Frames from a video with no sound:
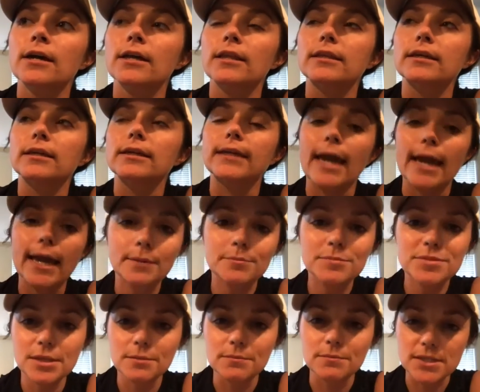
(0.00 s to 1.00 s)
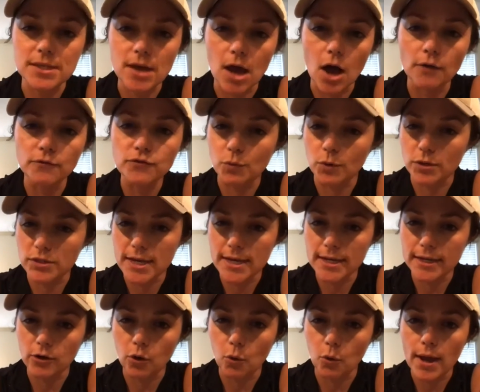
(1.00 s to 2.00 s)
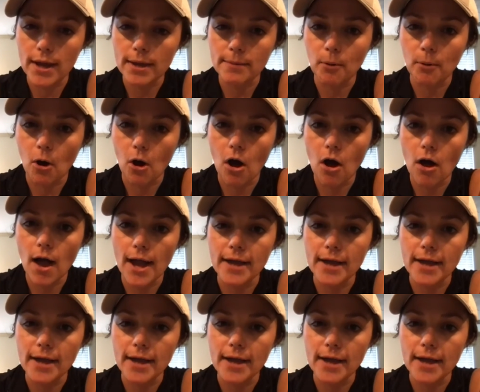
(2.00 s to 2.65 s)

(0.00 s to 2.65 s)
the games themselves were taken away, Paul,